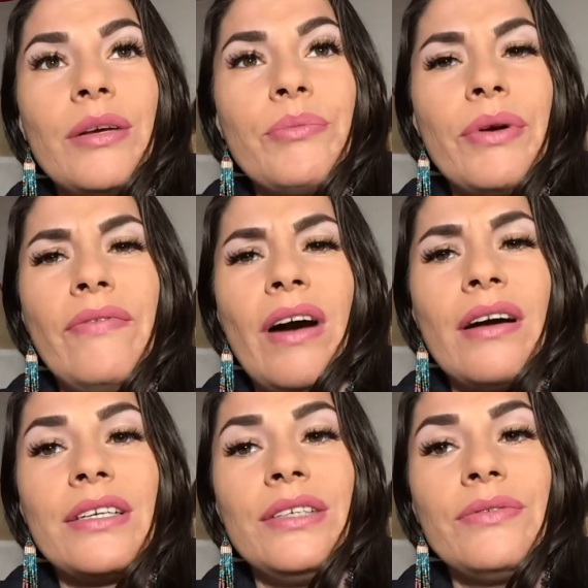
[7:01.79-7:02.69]

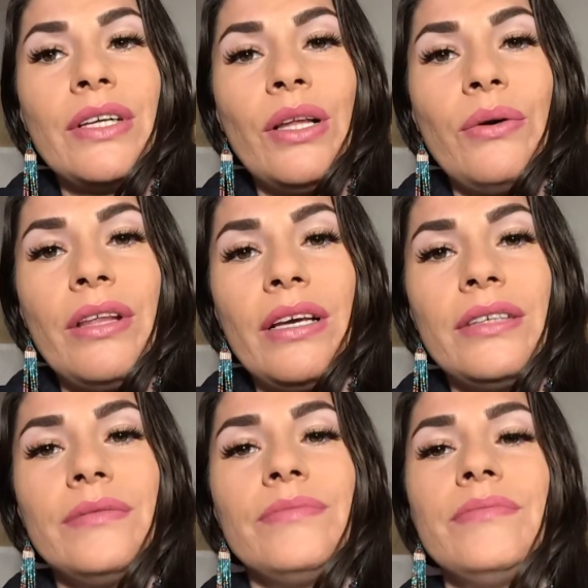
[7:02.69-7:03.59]
provocative clothing,
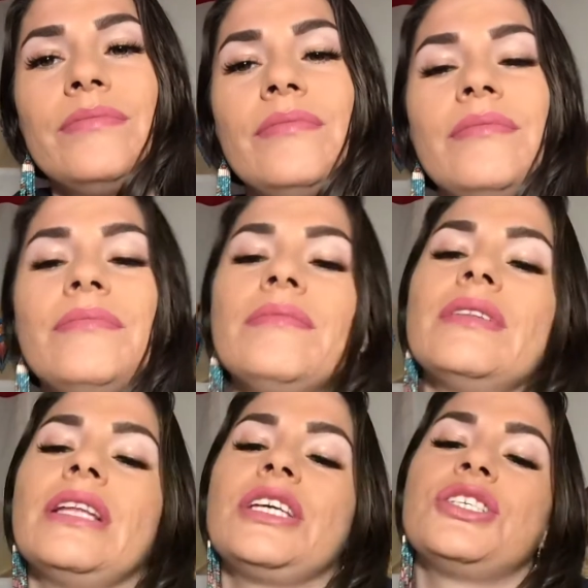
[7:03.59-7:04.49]

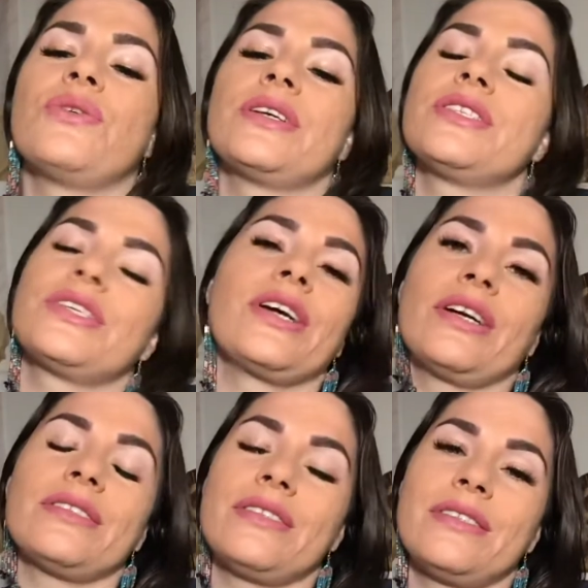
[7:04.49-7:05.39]
like short
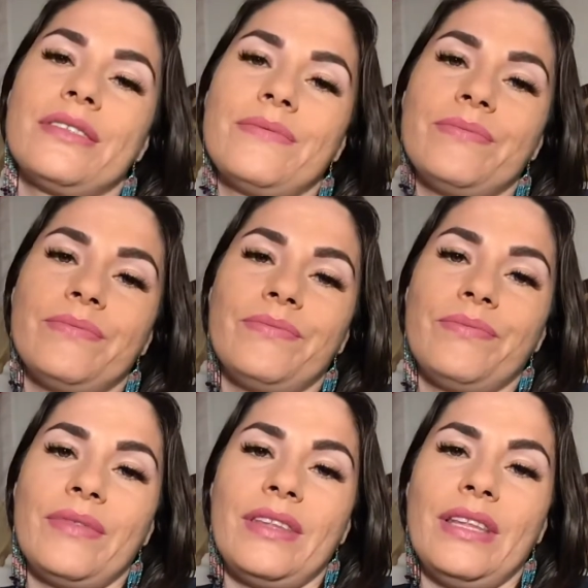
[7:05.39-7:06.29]
skirts
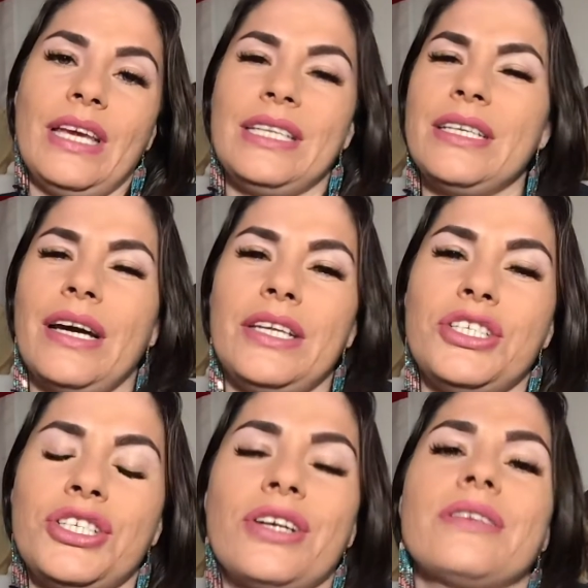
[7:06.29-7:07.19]
and tight
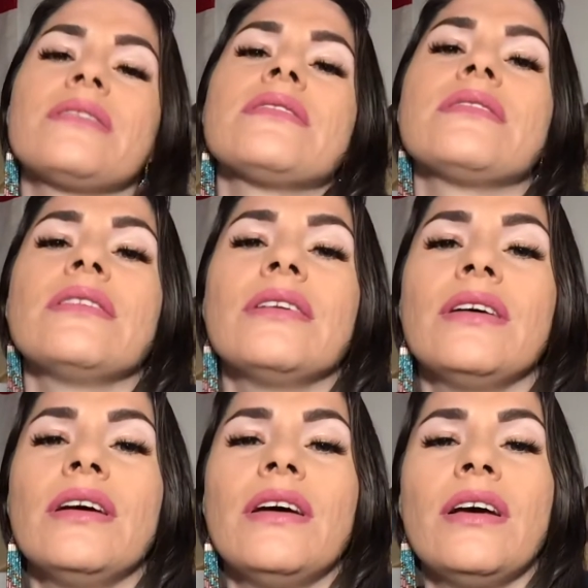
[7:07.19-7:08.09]
shirts,
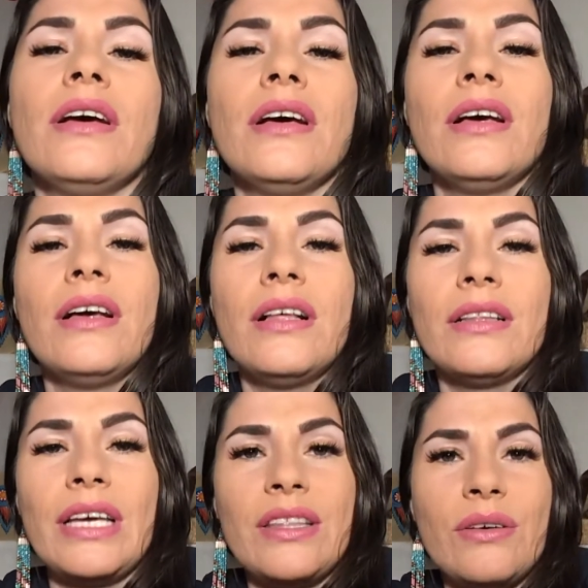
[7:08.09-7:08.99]

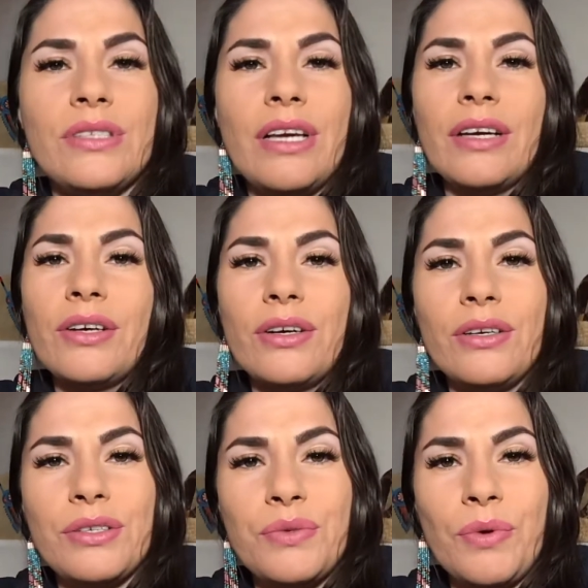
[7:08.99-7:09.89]
like those young
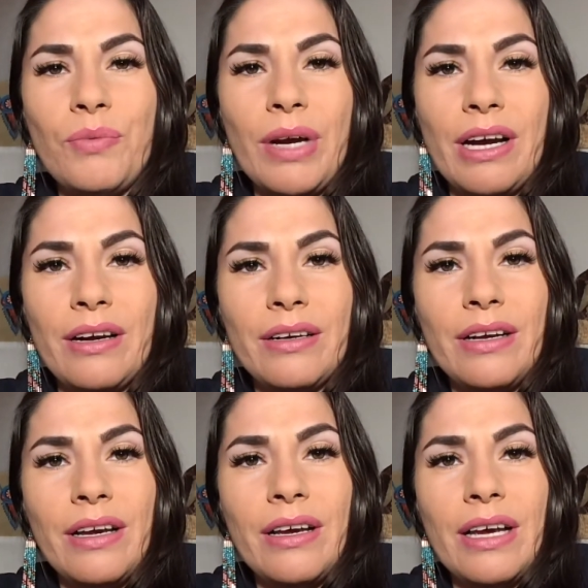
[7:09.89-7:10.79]
girls would wear
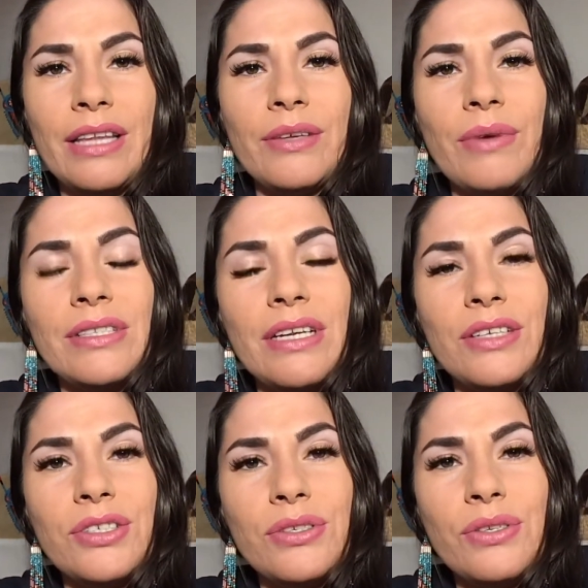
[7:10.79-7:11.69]
at the
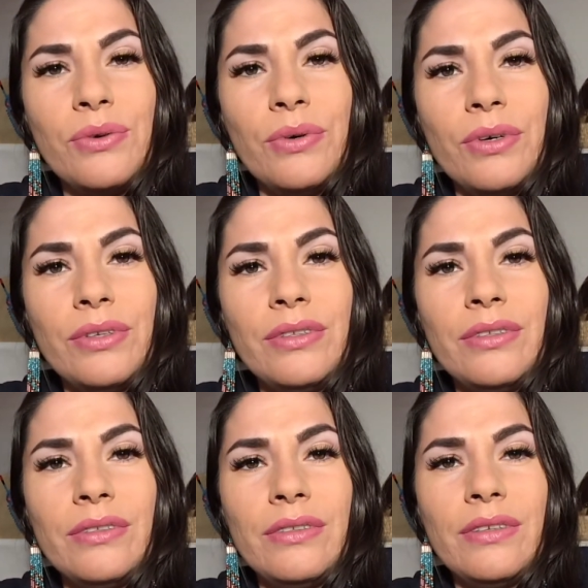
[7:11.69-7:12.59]
residential school,
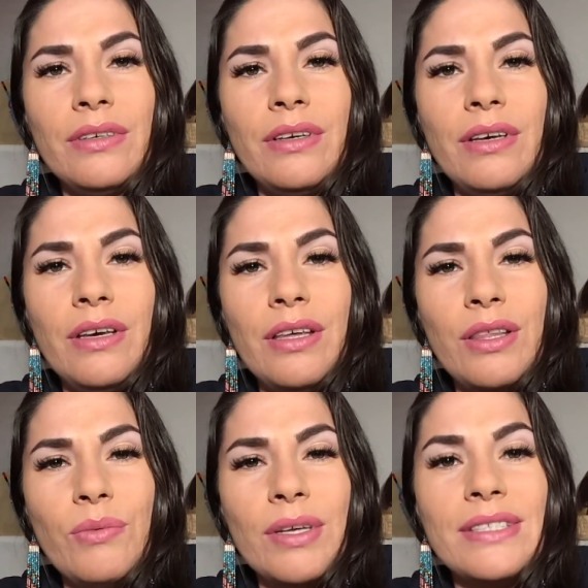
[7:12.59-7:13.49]

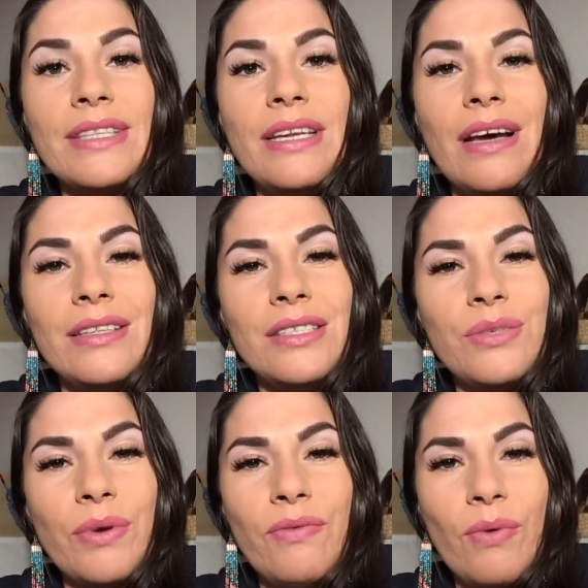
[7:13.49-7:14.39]
the ones the nuns
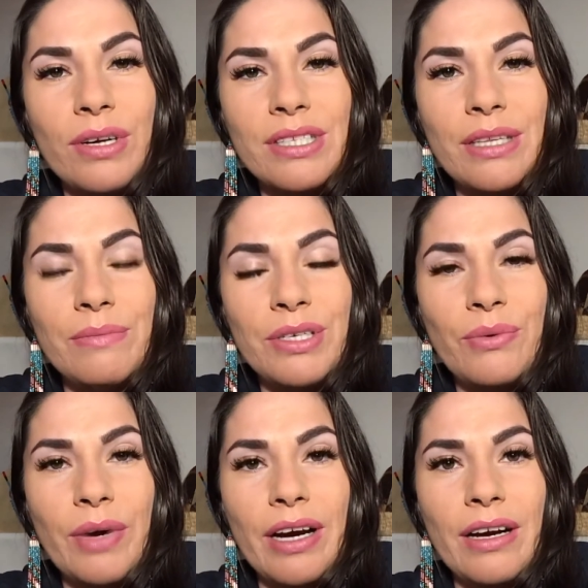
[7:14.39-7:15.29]
would force them to
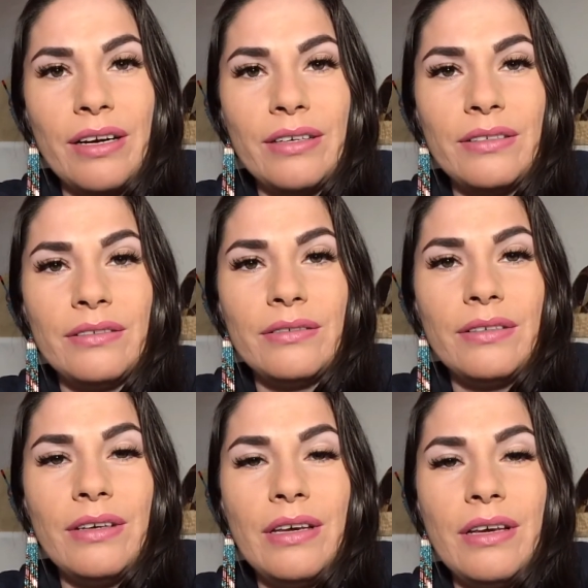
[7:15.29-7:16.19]
wear,
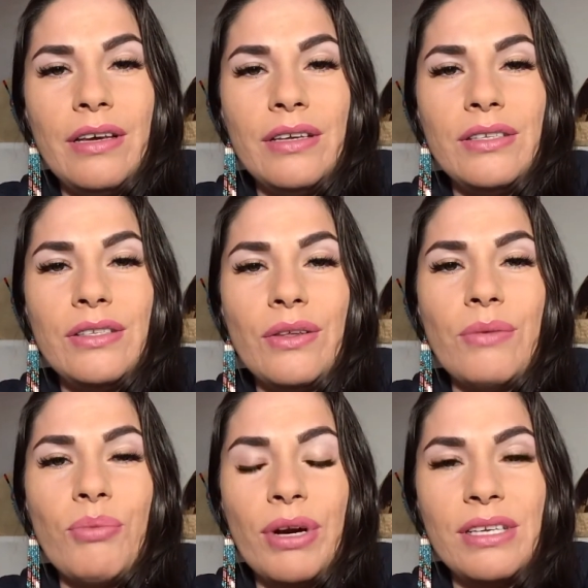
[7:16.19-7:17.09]
so the
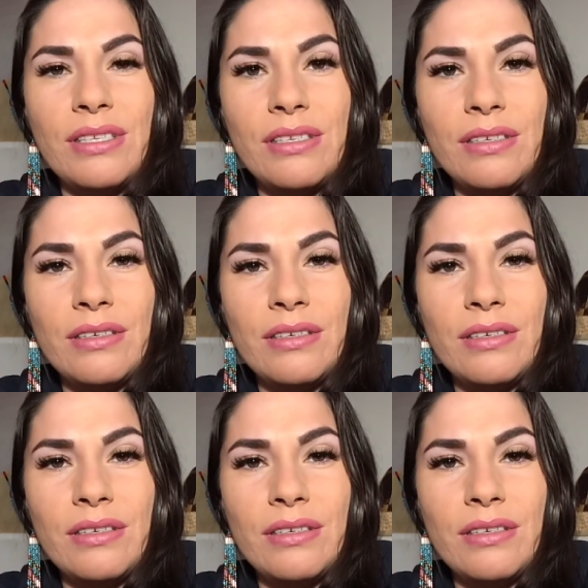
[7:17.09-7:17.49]
priest